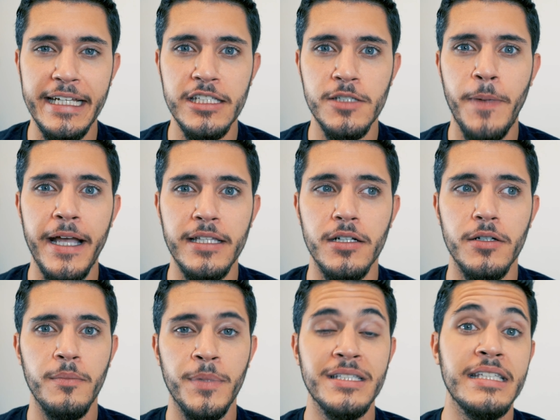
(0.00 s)
an inspector.
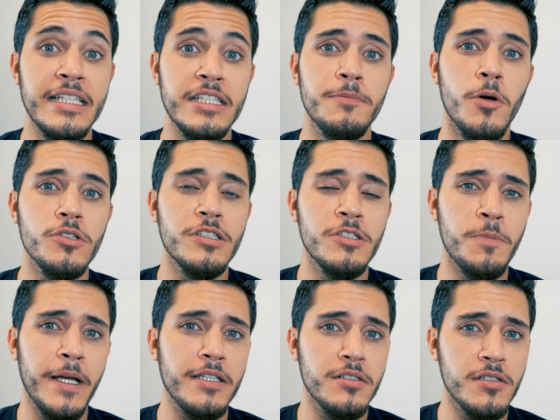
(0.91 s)
But since most
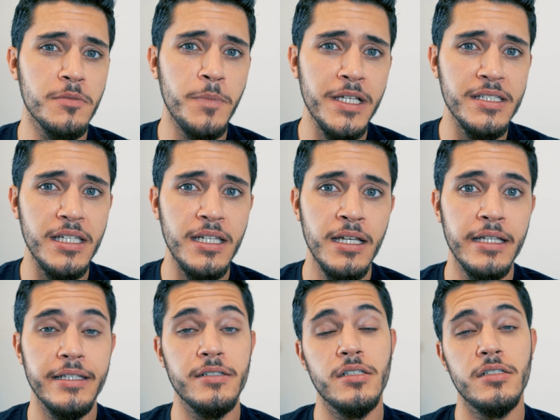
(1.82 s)
inspectors are busy,
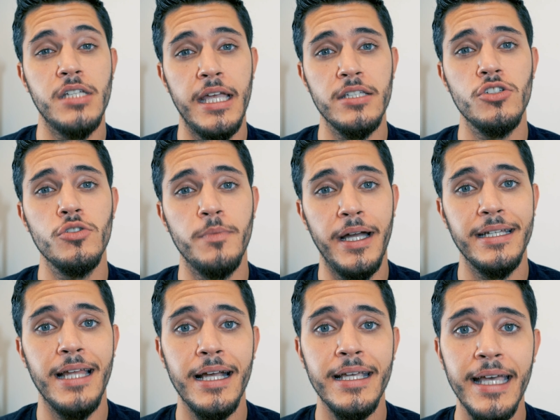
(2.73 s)
there's a chance you
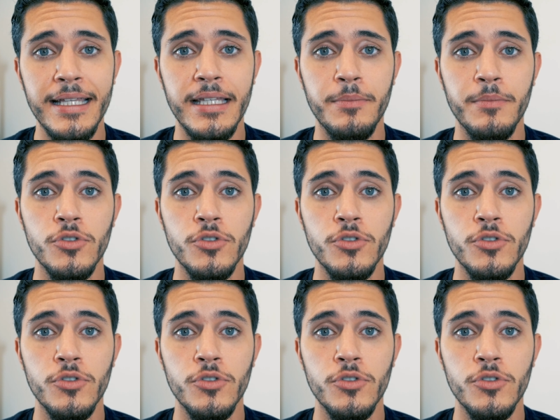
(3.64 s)
might not get them.